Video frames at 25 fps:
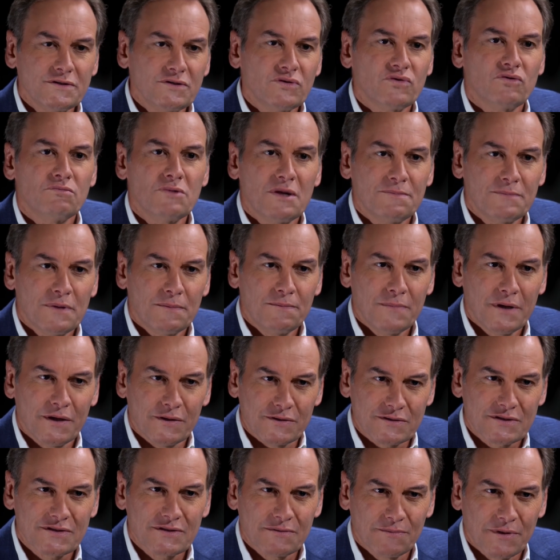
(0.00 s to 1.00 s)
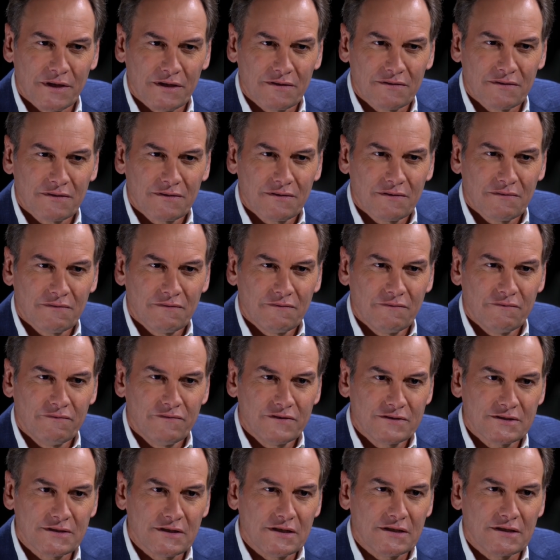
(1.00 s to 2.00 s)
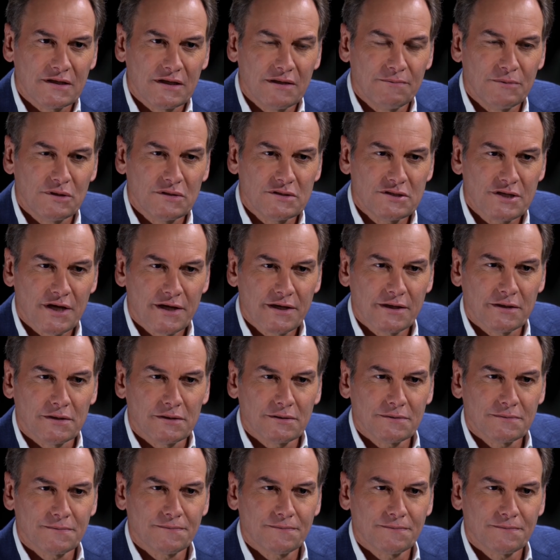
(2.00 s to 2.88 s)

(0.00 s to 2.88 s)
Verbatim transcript: do you remember most about visiting him in jail?